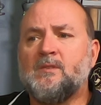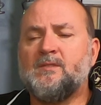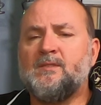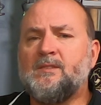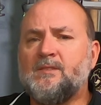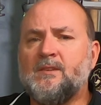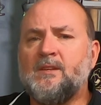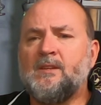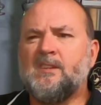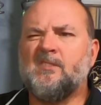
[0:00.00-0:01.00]

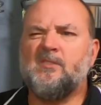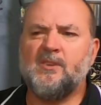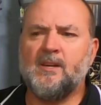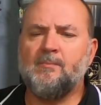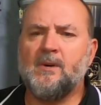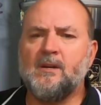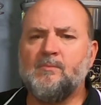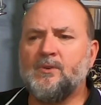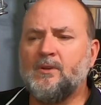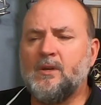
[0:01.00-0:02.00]
16 at the 38
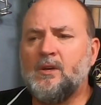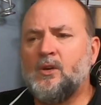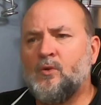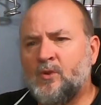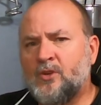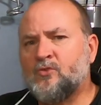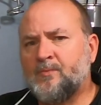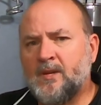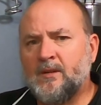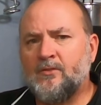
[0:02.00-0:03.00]
mark, but when it
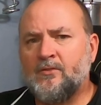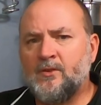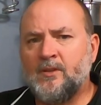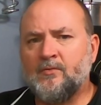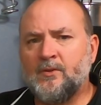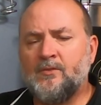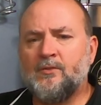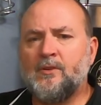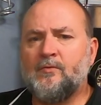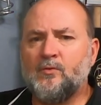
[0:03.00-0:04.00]
dropped down to 33,
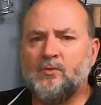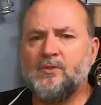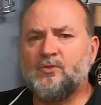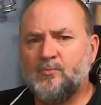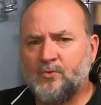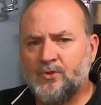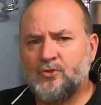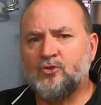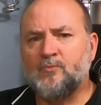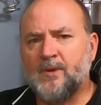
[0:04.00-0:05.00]
34, the dew points
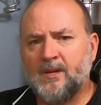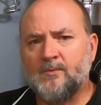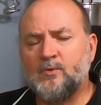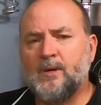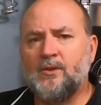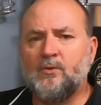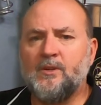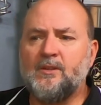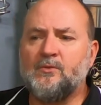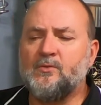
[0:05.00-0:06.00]
shot back up to about
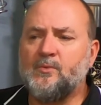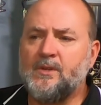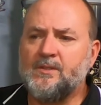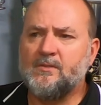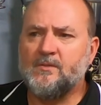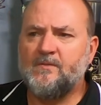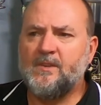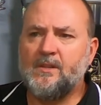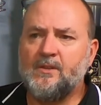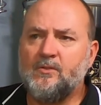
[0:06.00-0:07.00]
19 or 20, so it was
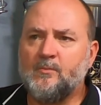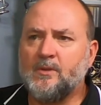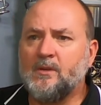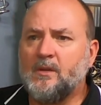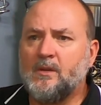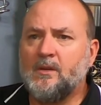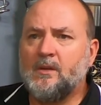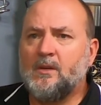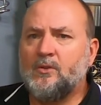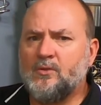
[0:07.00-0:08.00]
fairly humid.
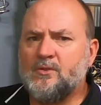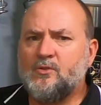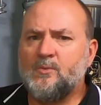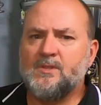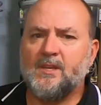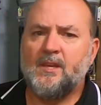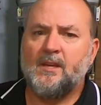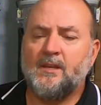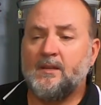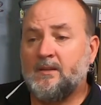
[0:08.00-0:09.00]
Not as humid as it
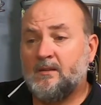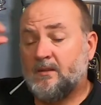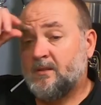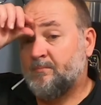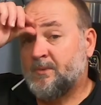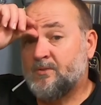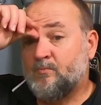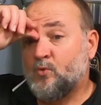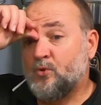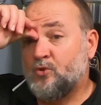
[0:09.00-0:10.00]
can get here. It can get
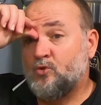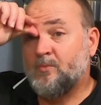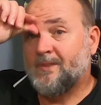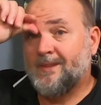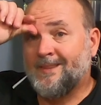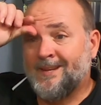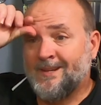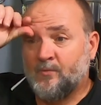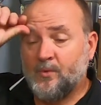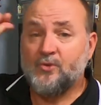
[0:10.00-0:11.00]
much more humid than
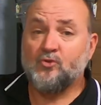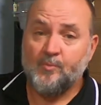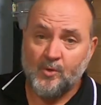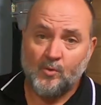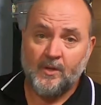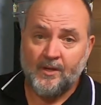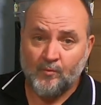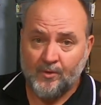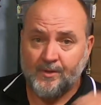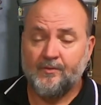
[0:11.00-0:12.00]
that when tropical air
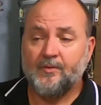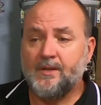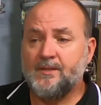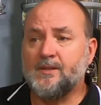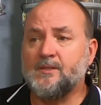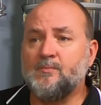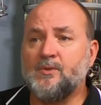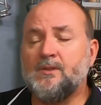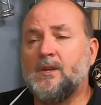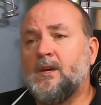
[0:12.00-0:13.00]
really invades us, but